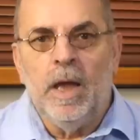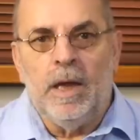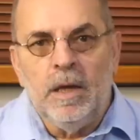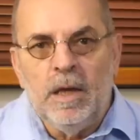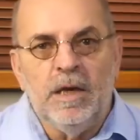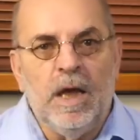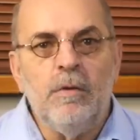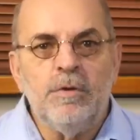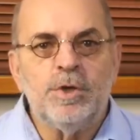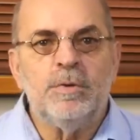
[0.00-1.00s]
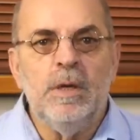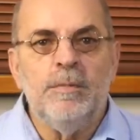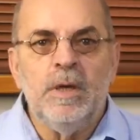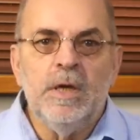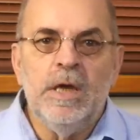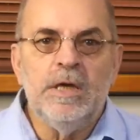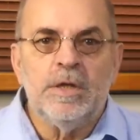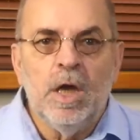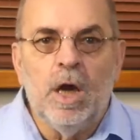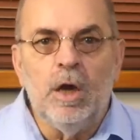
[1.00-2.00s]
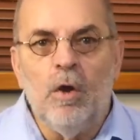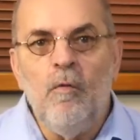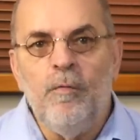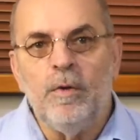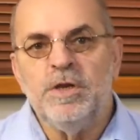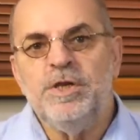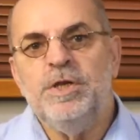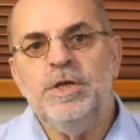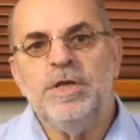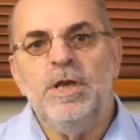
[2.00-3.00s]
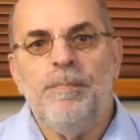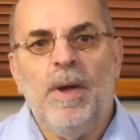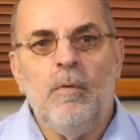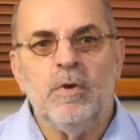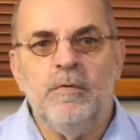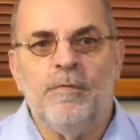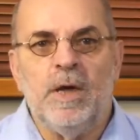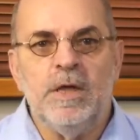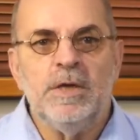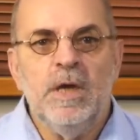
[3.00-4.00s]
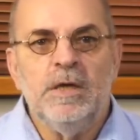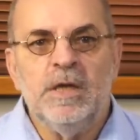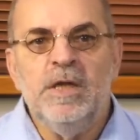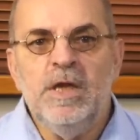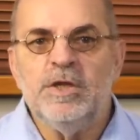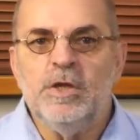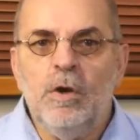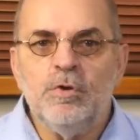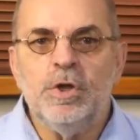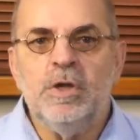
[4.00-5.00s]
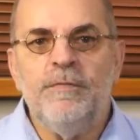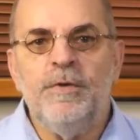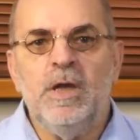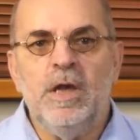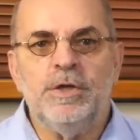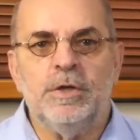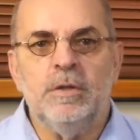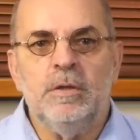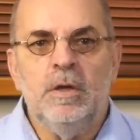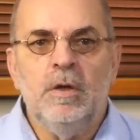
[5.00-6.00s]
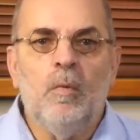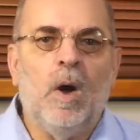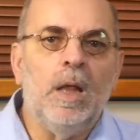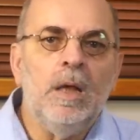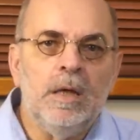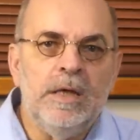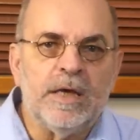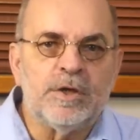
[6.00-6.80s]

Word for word: and now the streamer is a low voltage D C power device that needs no certification, while the